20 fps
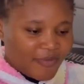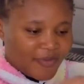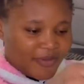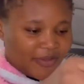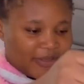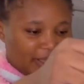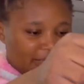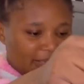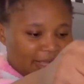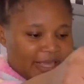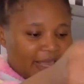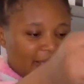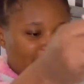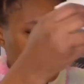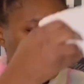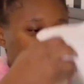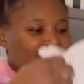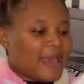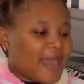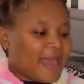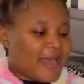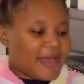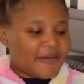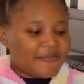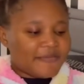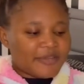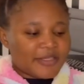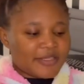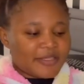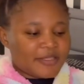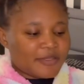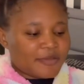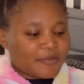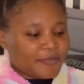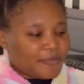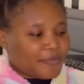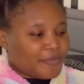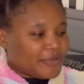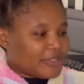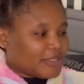okay, here I have this
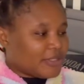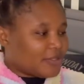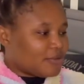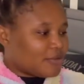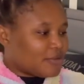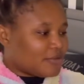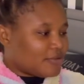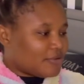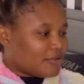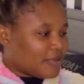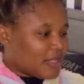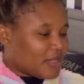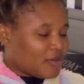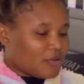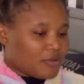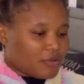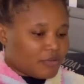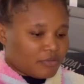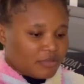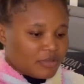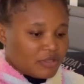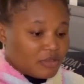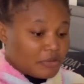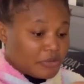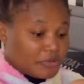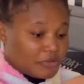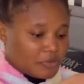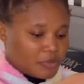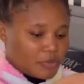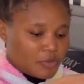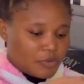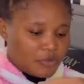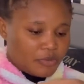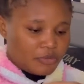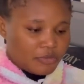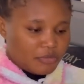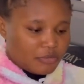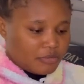pretty turtleneck. Wow, it's too small.